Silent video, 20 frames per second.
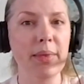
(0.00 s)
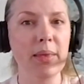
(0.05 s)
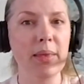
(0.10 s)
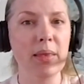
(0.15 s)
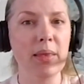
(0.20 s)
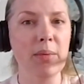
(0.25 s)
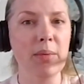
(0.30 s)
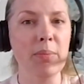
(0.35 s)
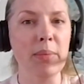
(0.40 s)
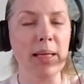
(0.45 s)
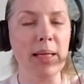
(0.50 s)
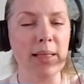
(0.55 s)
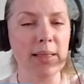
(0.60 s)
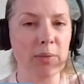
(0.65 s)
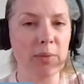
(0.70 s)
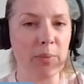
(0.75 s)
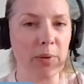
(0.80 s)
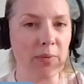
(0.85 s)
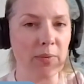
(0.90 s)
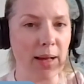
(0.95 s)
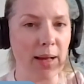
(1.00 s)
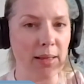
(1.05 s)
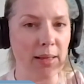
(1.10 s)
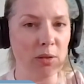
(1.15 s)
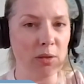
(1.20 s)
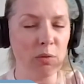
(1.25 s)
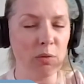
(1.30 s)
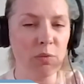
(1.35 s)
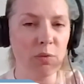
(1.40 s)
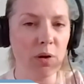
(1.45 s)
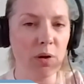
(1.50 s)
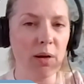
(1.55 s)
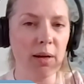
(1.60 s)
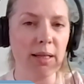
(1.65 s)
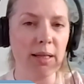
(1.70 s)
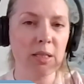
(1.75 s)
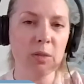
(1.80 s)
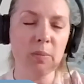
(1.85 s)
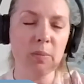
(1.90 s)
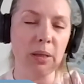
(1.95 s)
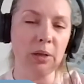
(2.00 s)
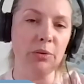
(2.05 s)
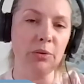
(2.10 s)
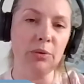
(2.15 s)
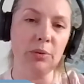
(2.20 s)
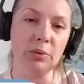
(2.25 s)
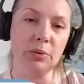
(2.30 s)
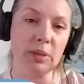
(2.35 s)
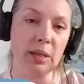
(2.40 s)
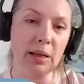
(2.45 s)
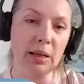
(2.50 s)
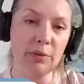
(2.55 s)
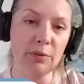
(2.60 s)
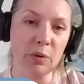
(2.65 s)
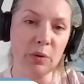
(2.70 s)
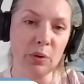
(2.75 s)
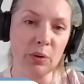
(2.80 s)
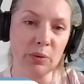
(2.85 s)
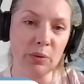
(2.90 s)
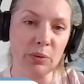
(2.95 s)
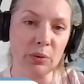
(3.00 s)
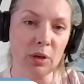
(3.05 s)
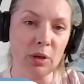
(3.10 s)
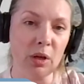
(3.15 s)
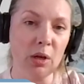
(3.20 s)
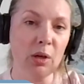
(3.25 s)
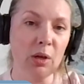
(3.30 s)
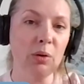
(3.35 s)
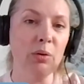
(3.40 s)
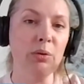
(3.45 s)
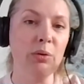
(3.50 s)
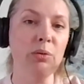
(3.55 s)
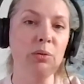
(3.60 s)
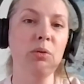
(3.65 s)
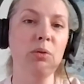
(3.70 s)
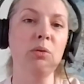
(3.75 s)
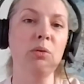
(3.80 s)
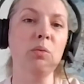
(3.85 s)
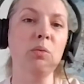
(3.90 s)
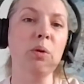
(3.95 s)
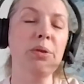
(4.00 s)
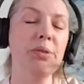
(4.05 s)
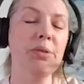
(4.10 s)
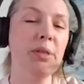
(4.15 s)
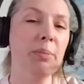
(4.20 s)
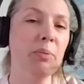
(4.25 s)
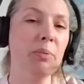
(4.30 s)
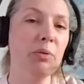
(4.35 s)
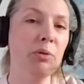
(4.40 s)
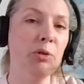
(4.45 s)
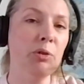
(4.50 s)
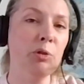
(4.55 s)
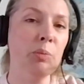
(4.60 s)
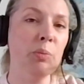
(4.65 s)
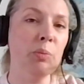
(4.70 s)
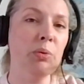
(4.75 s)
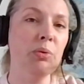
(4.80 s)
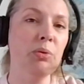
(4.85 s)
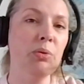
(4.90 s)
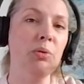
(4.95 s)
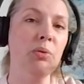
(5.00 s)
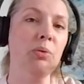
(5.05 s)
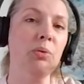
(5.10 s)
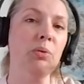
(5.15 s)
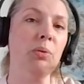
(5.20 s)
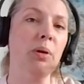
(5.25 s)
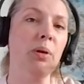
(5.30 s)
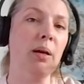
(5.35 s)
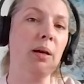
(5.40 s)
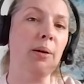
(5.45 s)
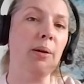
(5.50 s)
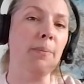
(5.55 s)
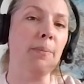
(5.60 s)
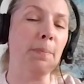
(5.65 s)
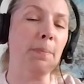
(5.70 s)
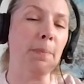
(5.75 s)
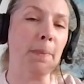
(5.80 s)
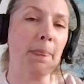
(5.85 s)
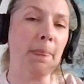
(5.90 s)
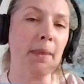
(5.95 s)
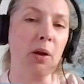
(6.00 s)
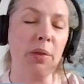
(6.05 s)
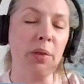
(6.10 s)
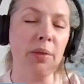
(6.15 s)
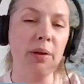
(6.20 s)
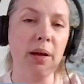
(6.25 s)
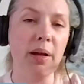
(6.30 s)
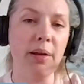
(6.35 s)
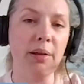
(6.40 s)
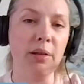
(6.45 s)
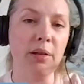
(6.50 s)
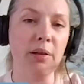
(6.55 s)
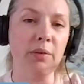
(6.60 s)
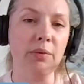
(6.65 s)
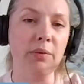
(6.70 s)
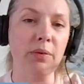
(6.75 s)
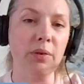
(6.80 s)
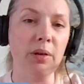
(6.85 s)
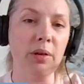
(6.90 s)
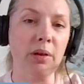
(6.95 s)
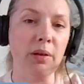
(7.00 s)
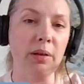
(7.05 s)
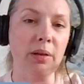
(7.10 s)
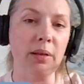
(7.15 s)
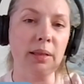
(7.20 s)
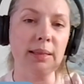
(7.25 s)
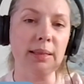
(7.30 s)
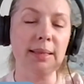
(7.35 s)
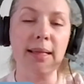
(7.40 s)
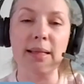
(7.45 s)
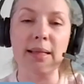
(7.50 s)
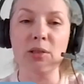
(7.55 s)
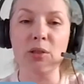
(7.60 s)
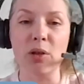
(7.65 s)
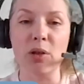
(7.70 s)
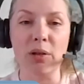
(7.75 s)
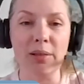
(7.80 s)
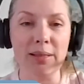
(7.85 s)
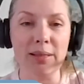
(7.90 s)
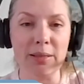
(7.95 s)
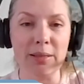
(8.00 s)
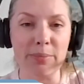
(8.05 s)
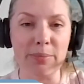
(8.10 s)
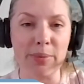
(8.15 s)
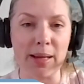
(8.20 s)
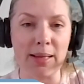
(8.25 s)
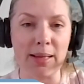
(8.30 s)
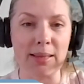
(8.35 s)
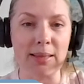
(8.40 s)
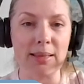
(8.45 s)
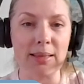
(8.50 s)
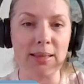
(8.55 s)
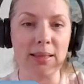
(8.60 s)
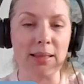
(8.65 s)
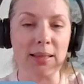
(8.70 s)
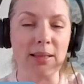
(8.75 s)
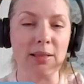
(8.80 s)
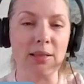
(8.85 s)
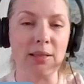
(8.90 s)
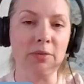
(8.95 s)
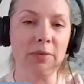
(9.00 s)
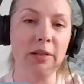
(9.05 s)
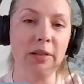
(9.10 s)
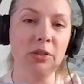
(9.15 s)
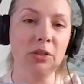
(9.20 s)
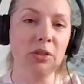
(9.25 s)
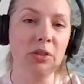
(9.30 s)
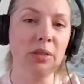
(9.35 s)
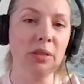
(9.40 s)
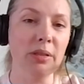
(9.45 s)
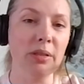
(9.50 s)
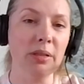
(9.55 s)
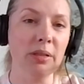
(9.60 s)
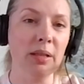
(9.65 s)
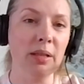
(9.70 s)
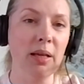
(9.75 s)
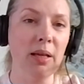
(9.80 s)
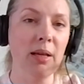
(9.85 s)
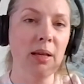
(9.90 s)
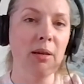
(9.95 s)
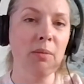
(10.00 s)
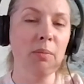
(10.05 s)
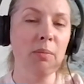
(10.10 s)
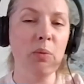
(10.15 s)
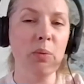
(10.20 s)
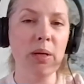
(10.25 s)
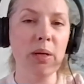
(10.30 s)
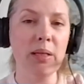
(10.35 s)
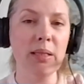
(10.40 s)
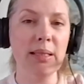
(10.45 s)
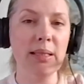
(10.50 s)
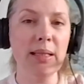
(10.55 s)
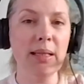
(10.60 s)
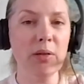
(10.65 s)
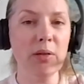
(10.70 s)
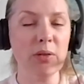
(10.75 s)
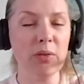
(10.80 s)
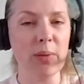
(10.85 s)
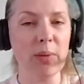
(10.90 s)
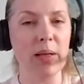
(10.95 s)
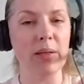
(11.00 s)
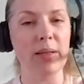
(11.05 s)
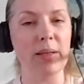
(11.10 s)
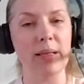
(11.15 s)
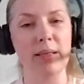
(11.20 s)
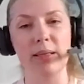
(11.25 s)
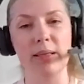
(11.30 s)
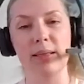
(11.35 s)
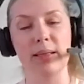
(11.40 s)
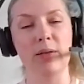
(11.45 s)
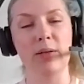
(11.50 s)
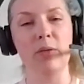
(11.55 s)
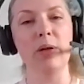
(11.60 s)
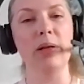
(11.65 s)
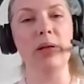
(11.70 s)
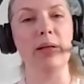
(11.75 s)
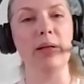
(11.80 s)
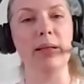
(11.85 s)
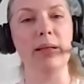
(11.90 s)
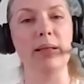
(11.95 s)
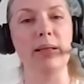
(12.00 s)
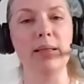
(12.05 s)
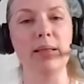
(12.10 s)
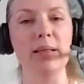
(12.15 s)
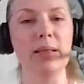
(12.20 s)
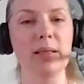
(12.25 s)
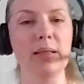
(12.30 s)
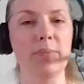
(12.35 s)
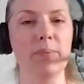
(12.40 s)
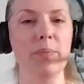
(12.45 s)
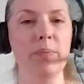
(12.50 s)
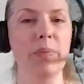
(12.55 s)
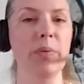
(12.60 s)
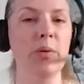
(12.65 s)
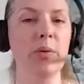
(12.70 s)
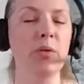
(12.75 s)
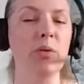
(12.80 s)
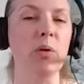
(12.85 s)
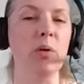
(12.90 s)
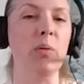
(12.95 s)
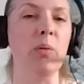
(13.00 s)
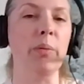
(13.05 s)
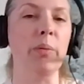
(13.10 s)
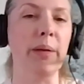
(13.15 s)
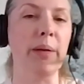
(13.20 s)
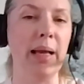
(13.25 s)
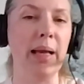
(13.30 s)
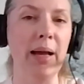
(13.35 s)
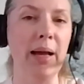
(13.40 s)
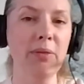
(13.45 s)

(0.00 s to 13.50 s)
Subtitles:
the means that we've had so far has been through telephone or through WhatsApp groups, through other kind of technology-based interventions. But we are seeing as well, as I said earlier, that since not all women have